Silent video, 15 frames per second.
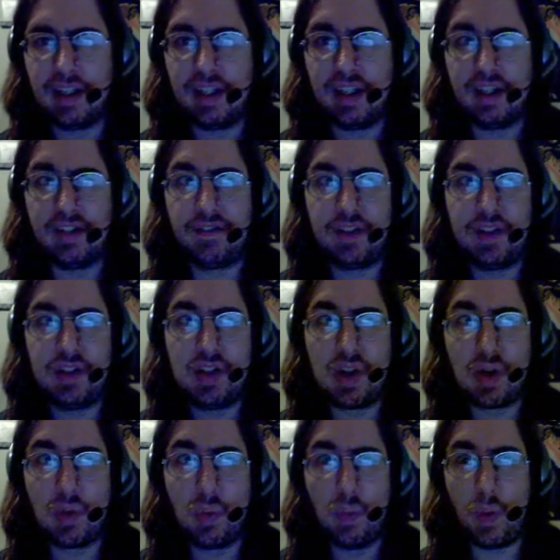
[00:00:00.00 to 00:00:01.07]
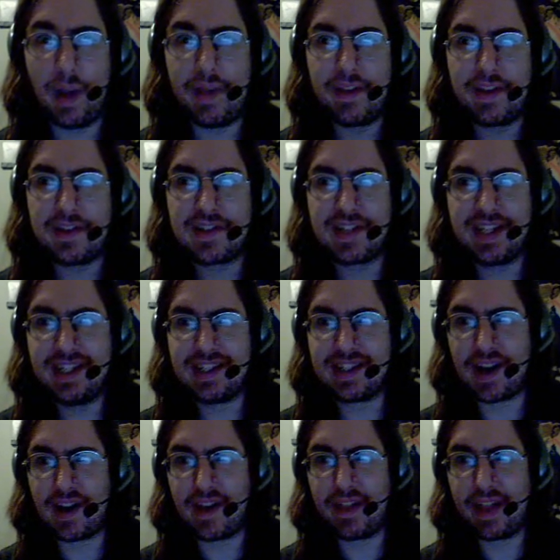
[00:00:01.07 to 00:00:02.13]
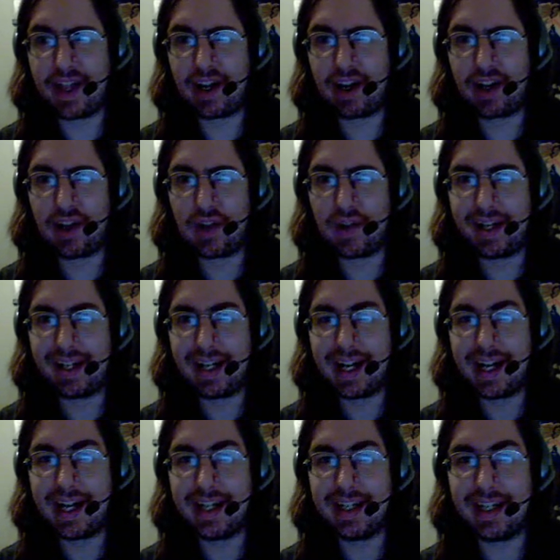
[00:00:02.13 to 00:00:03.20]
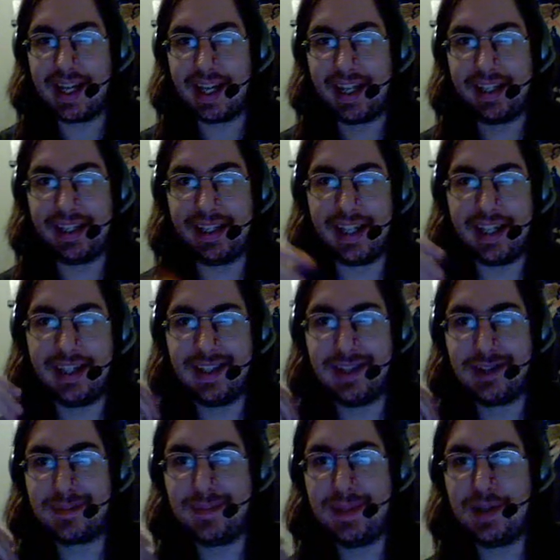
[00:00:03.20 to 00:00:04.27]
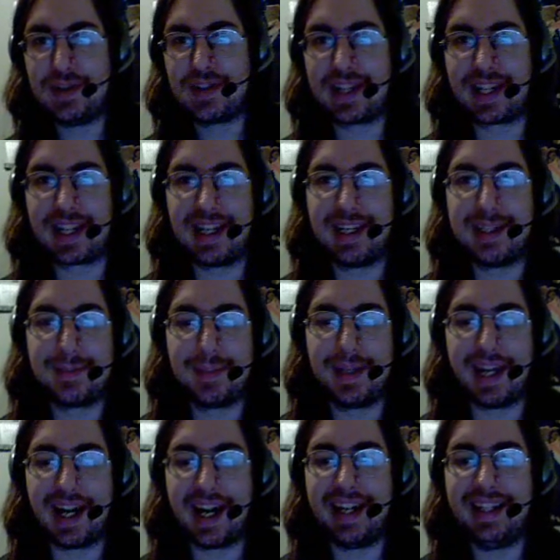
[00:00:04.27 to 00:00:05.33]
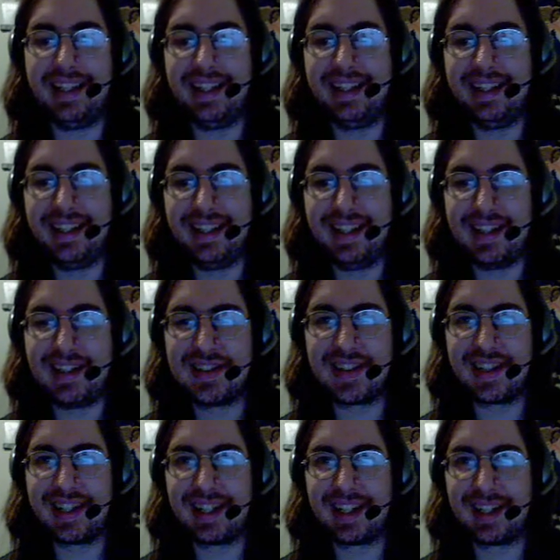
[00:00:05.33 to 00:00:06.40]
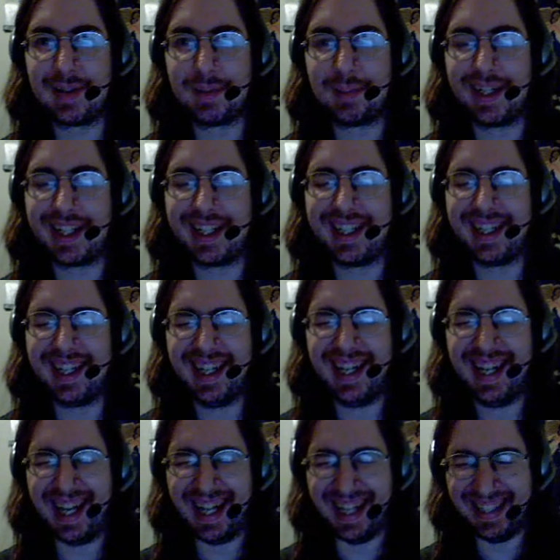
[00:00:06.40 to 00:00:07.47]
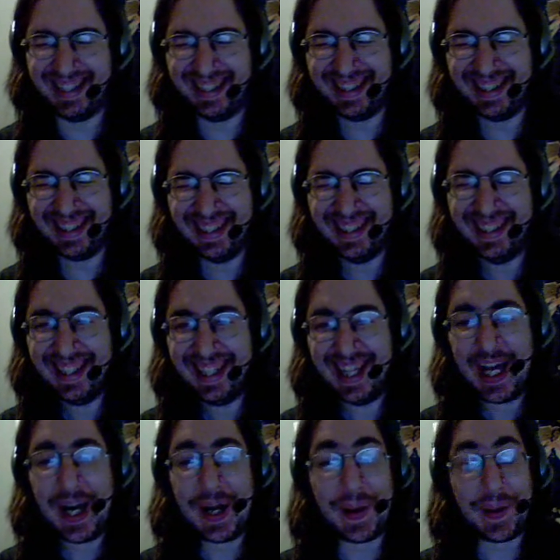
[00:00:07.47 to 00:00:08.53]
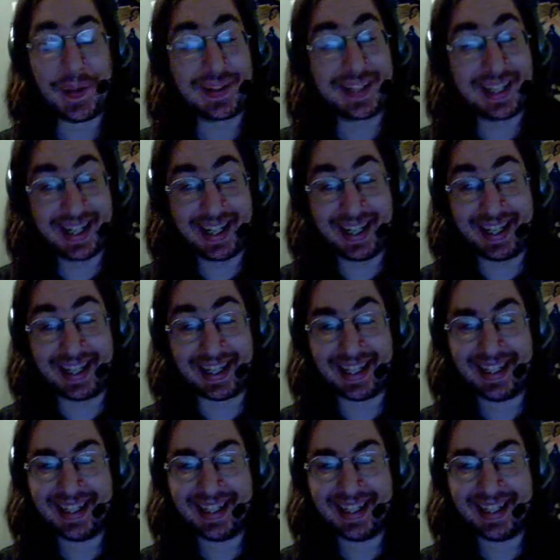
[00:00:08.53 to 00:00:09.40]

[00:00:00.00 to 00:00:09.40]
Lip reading: If you know what the scenes are that are going on and then this music is behind it, it's like, oh my god. Okay.